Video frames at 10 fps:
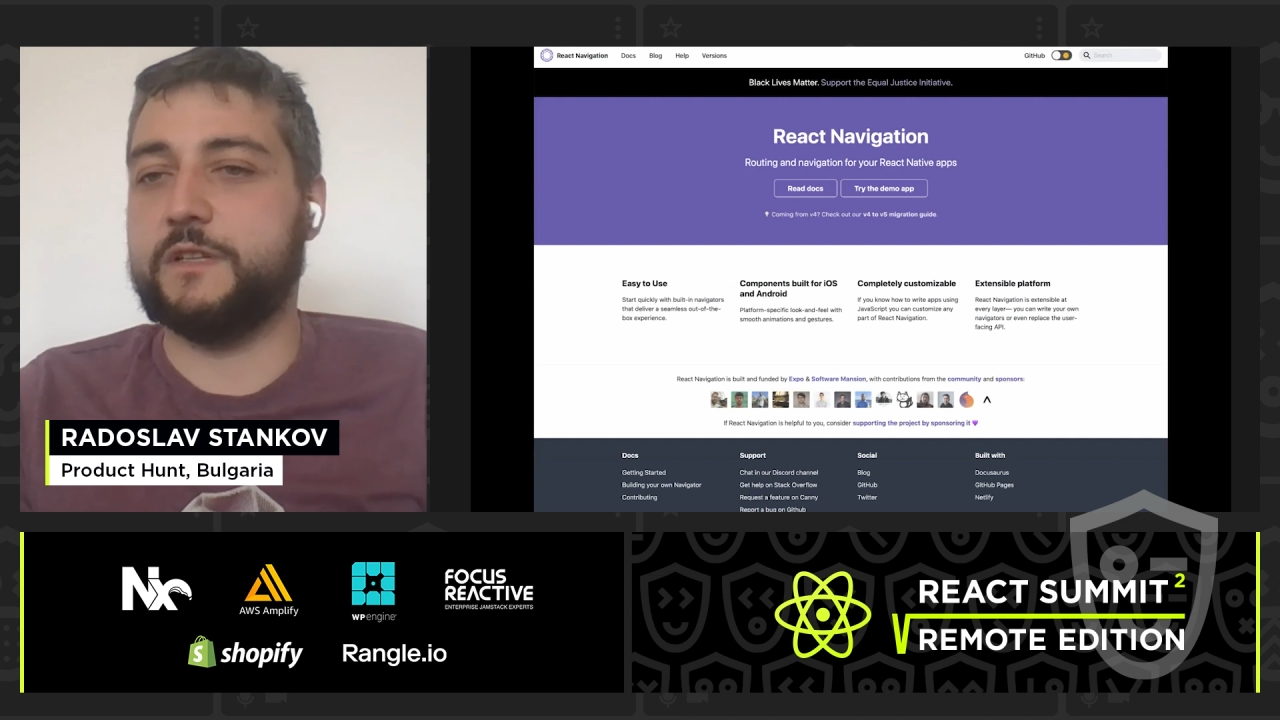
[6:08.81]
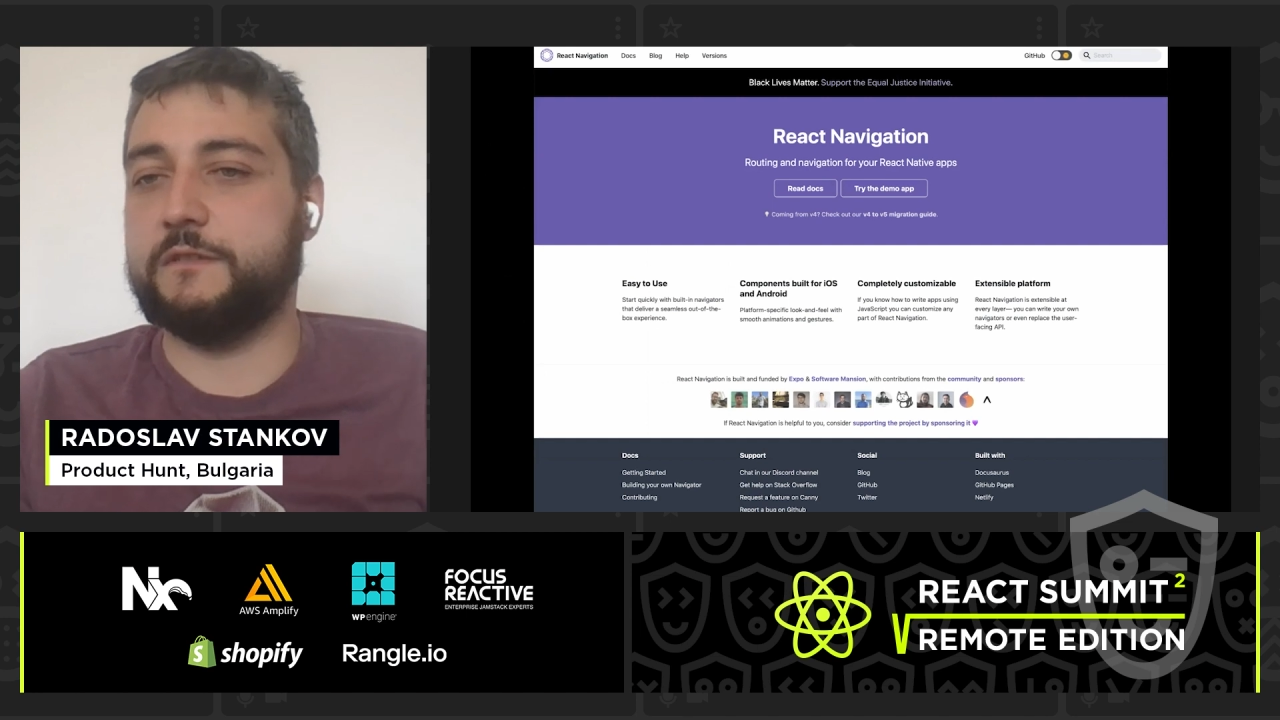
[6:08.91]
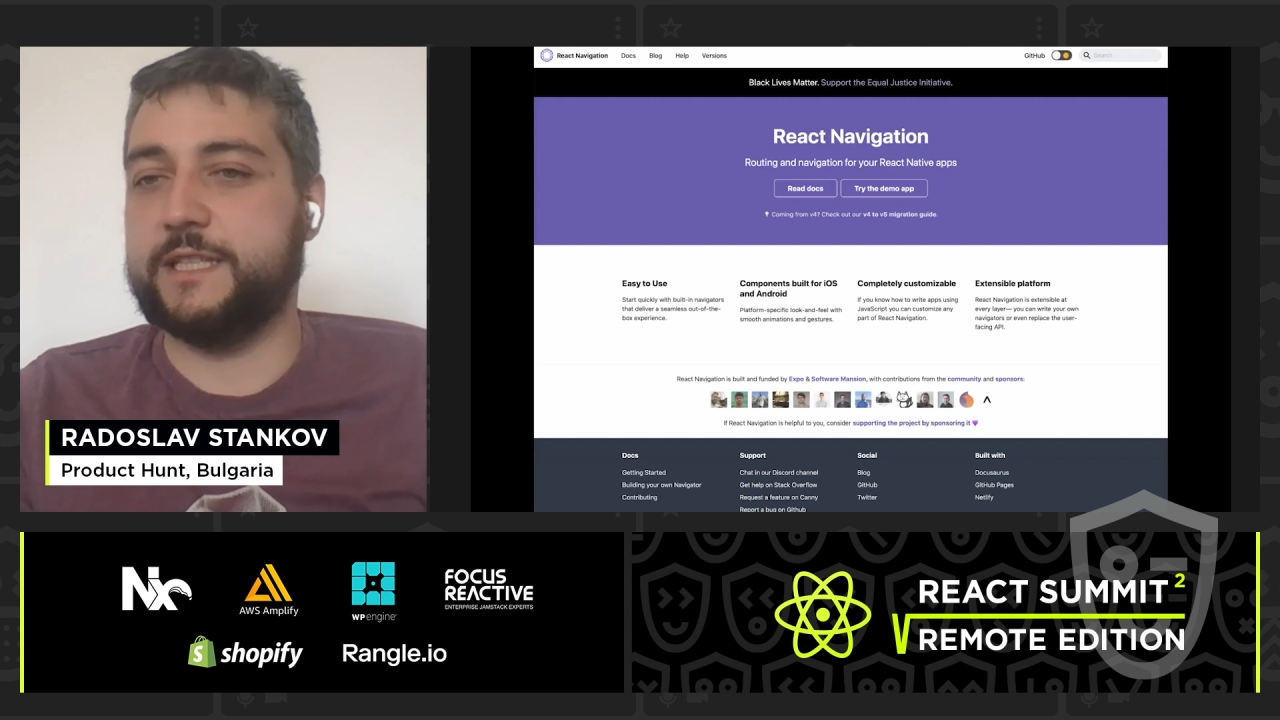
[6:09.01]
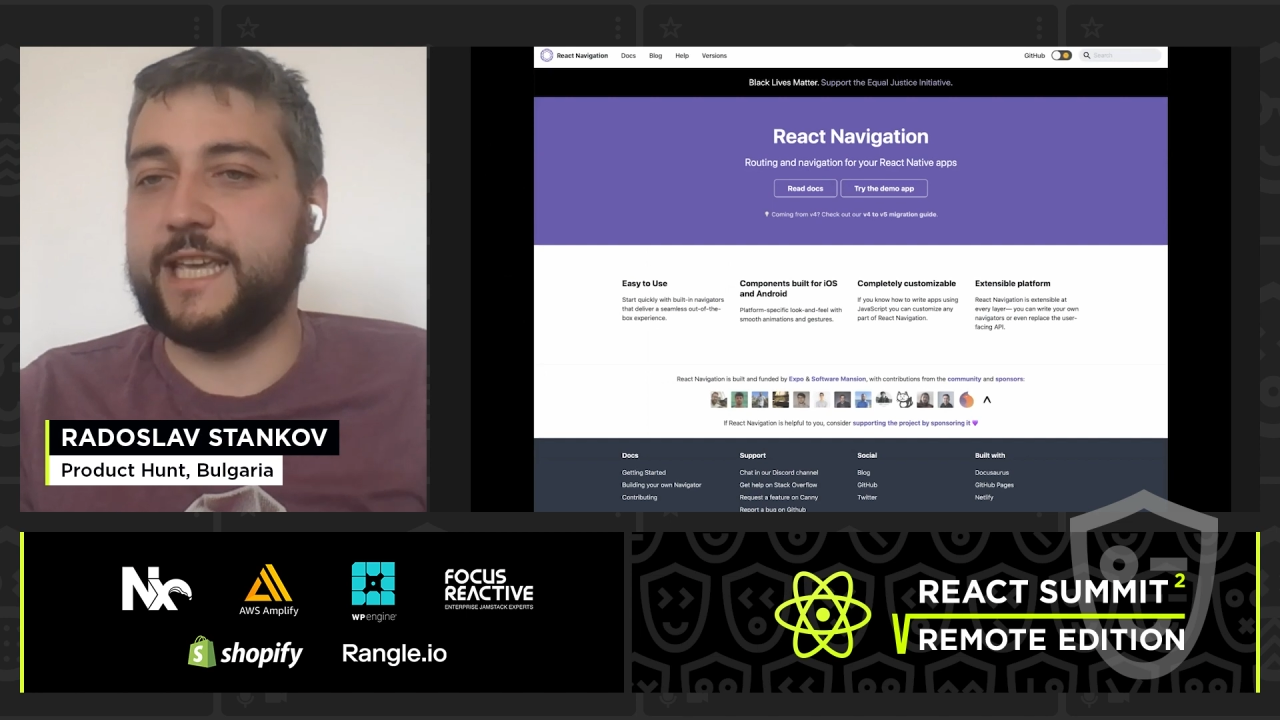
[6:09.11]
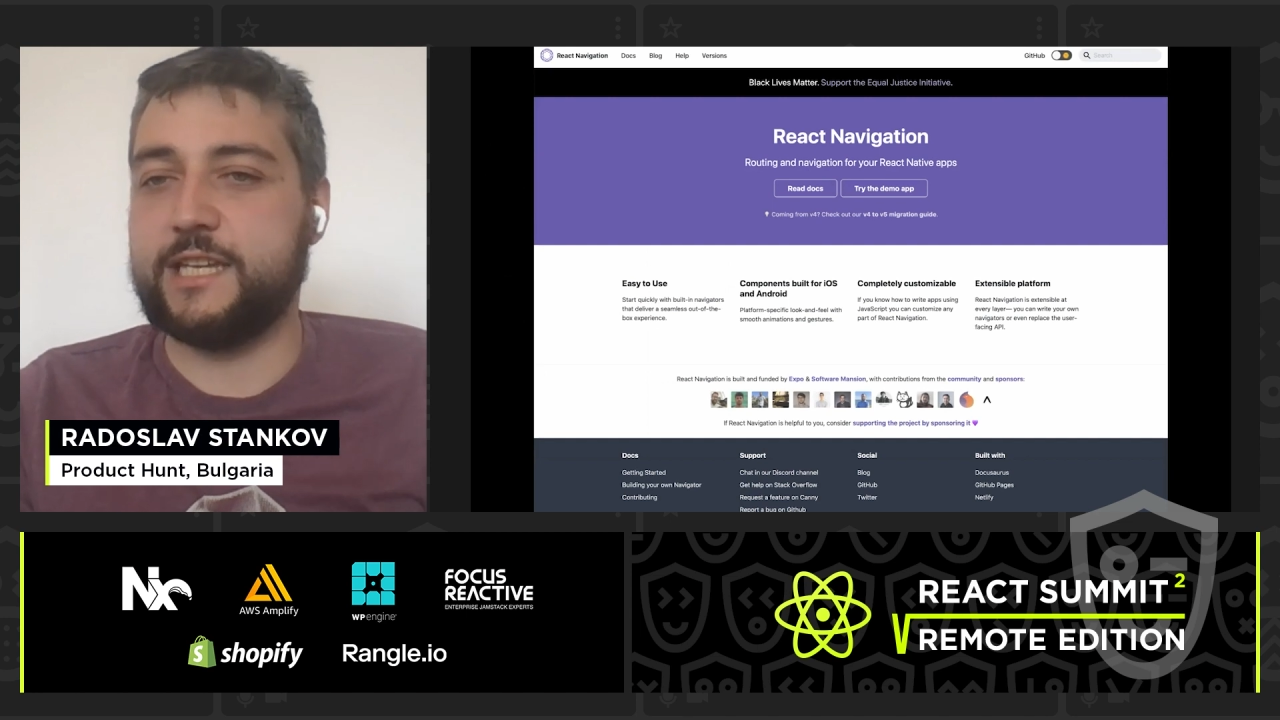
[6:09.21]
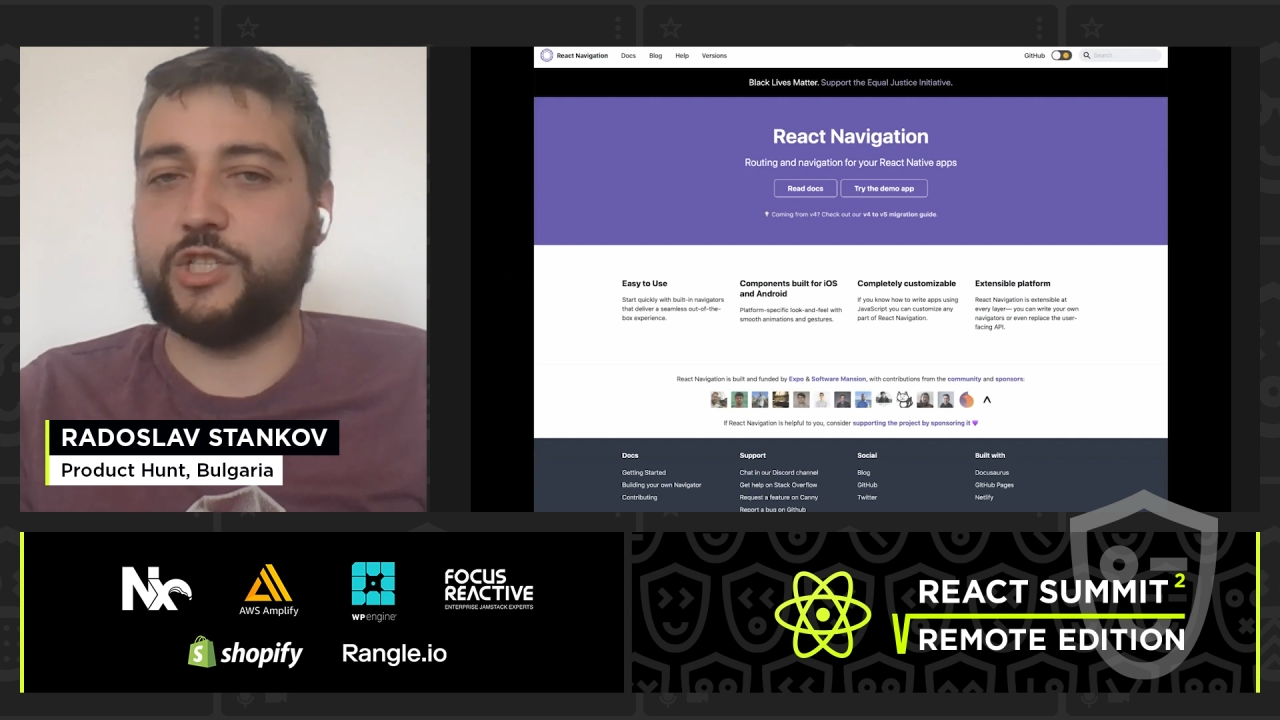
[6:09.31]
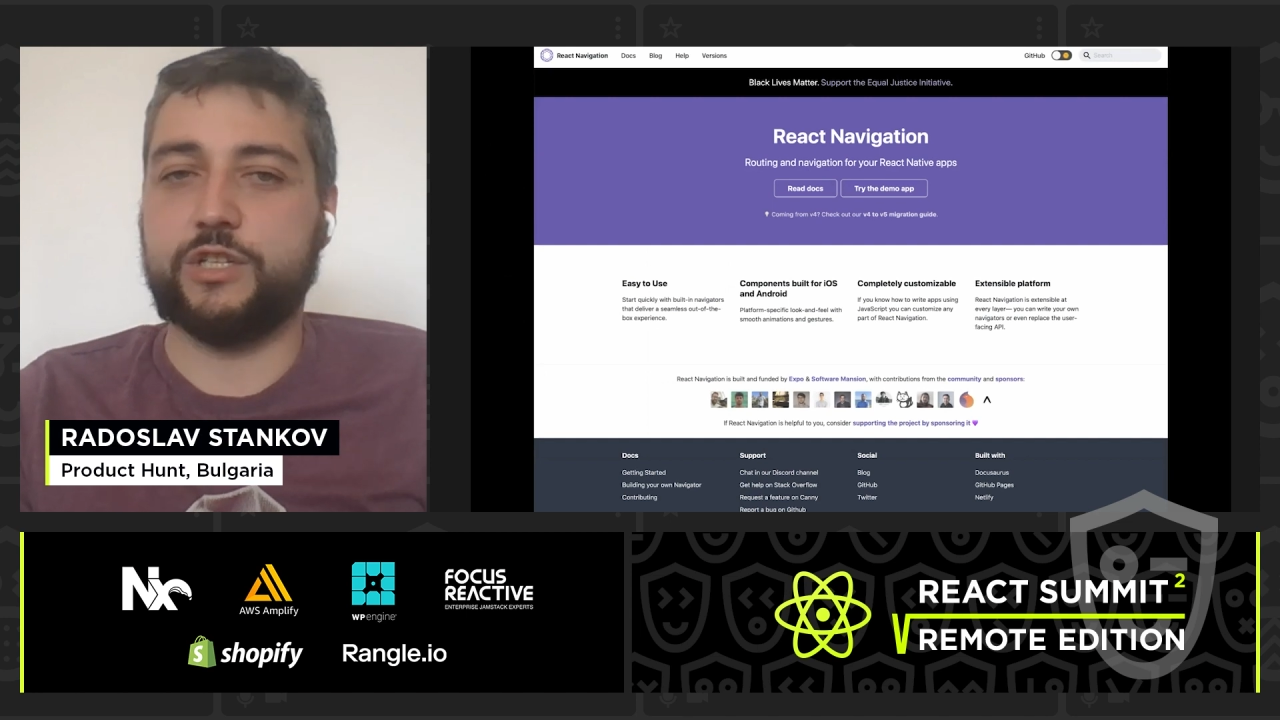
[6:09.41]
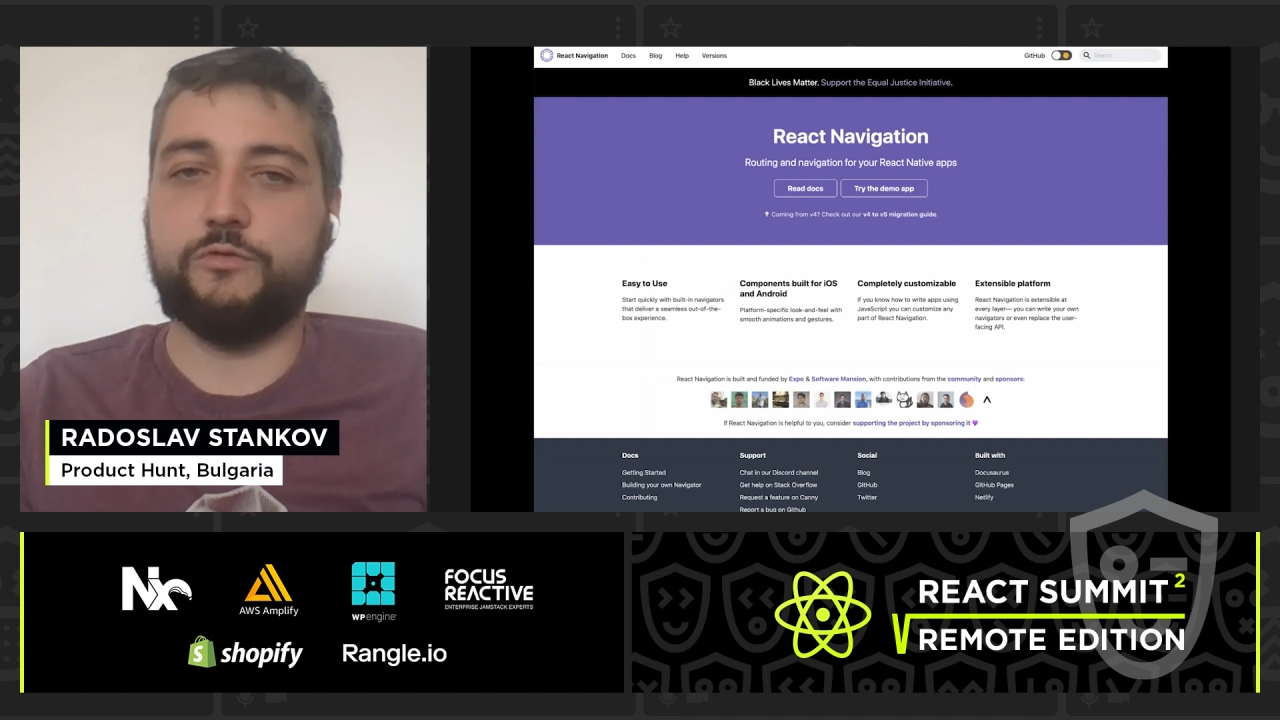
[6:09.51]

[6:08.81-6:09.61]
navigation.